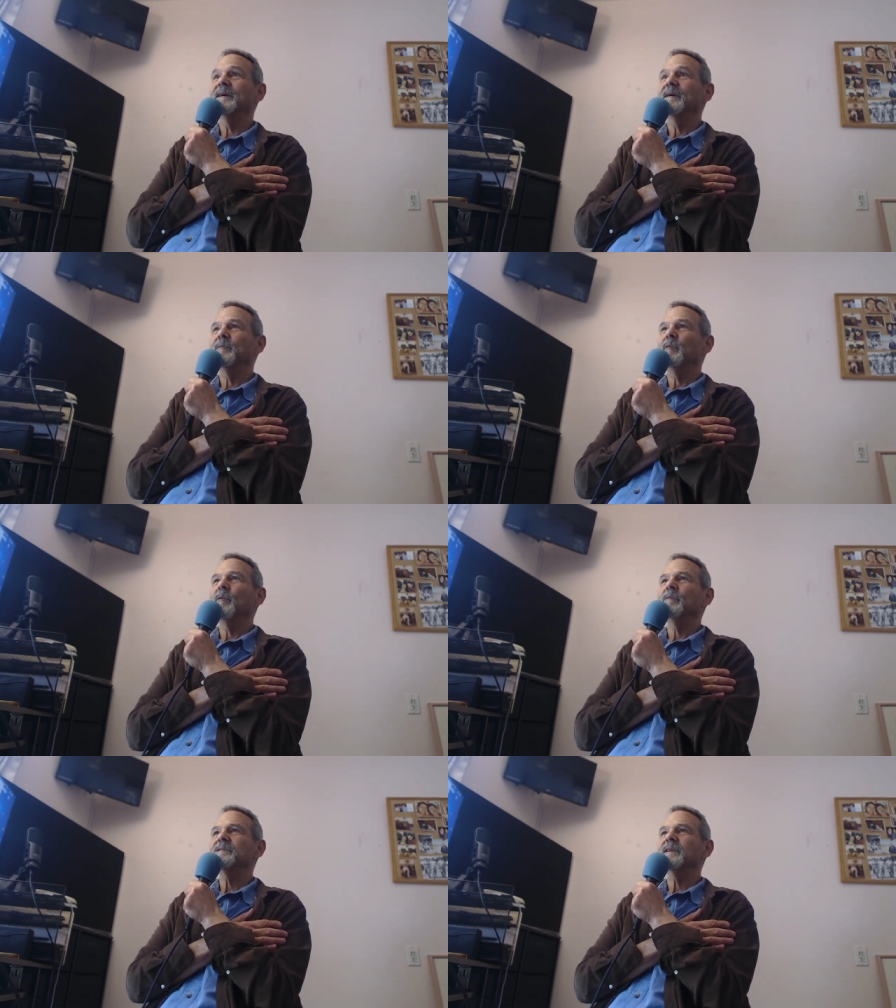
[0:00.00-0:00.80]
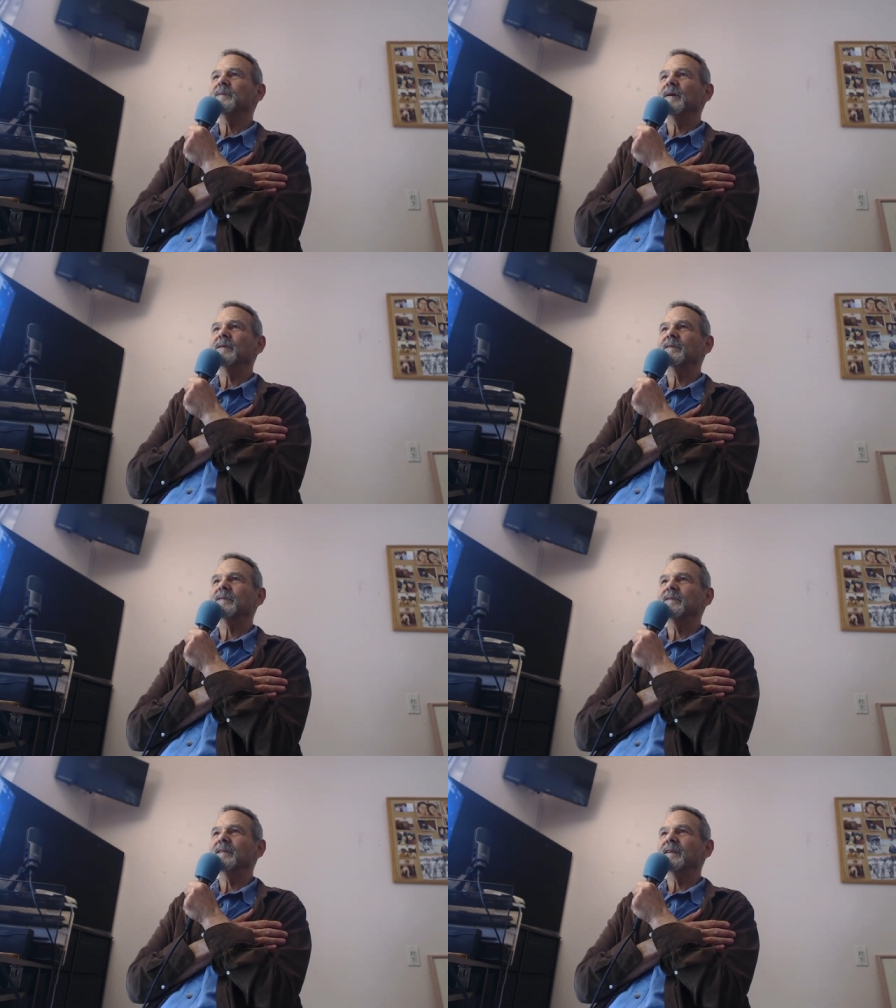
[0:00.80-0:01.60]
But what was it about her
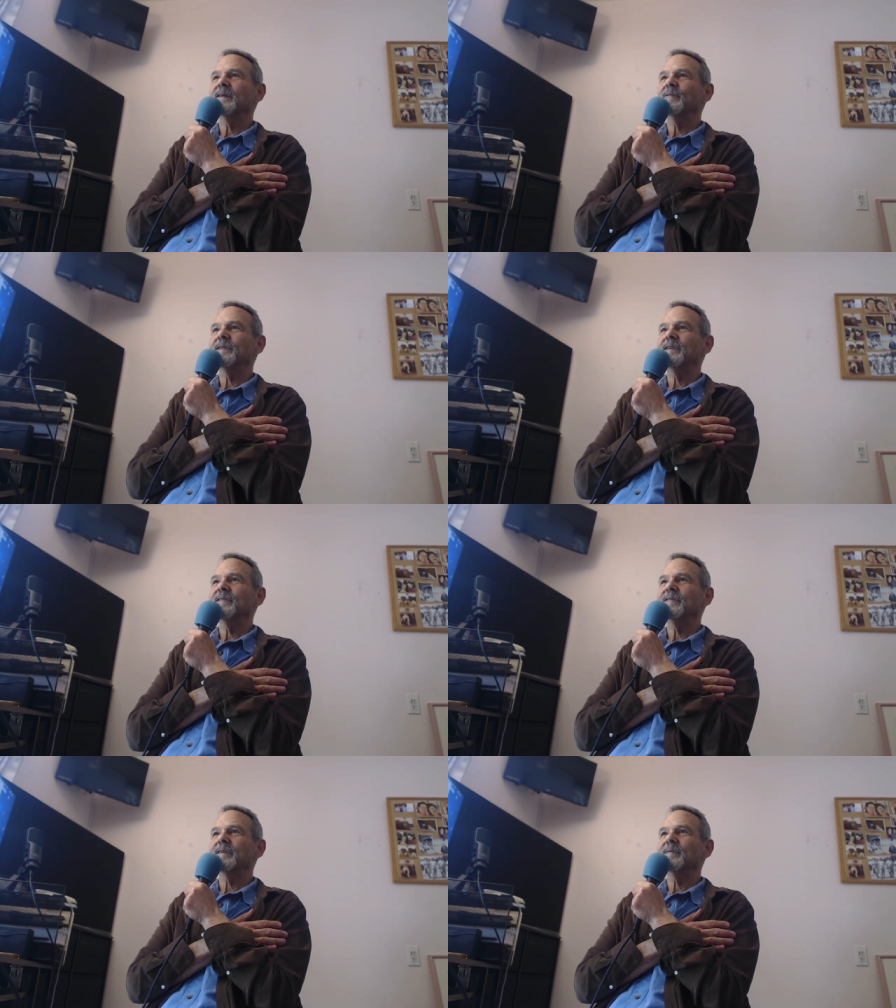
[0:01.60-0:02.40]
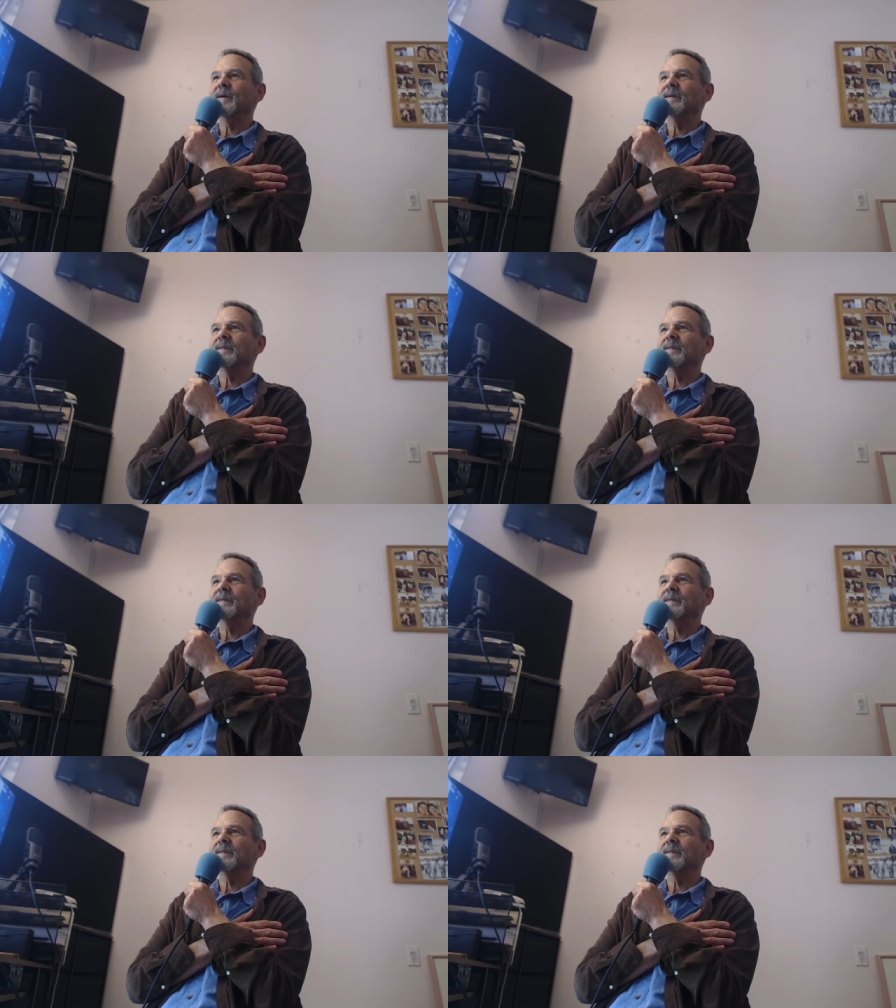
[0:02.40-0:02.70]
that I wanted to talk about?